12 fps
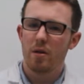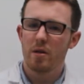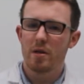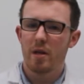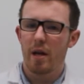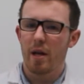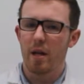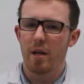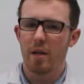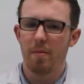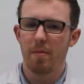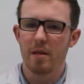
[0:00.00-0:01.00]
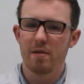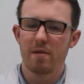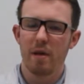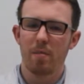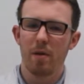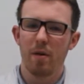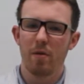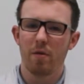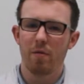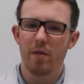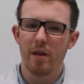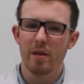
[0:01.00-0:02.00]
Just like the piece of timber out in
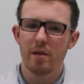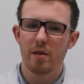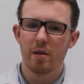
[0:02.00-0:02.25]
the field